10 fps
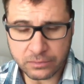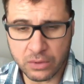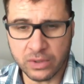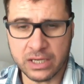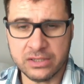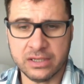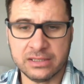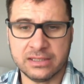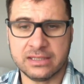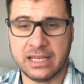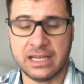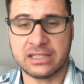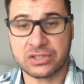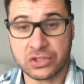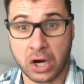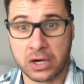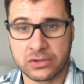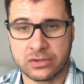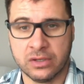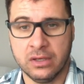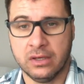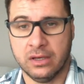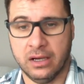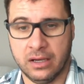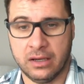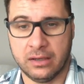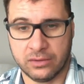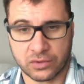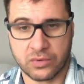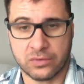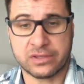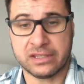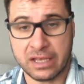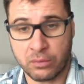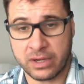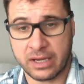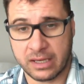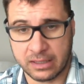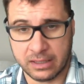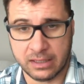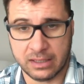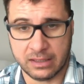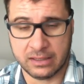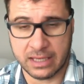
And what it does is that it starts uh, the growth, and then when it, it